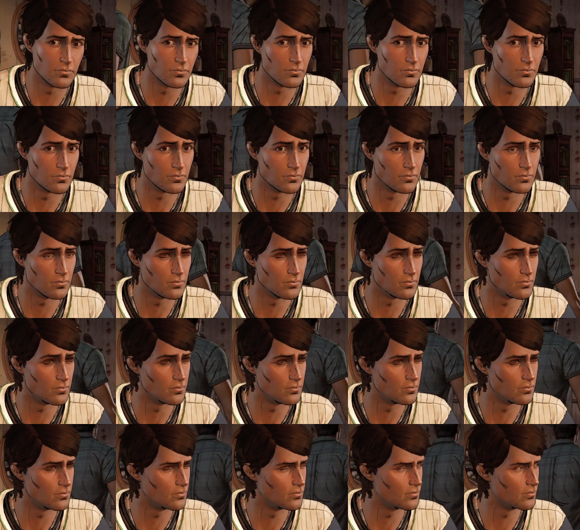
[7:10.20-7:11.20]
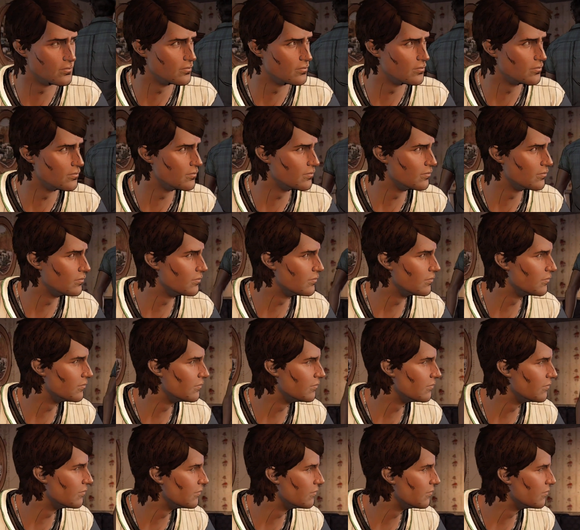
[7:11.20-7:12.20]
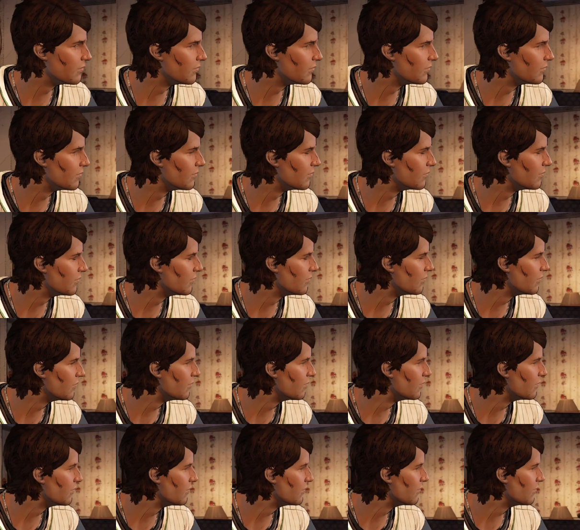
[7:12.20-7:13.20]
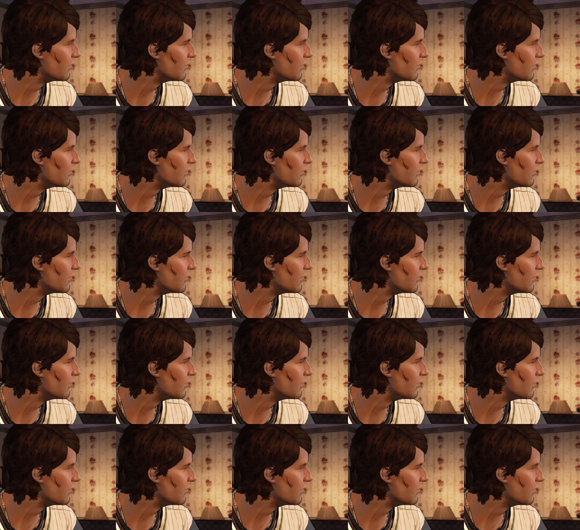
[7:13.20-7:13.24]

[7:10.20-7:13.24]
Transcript: (no one is talking)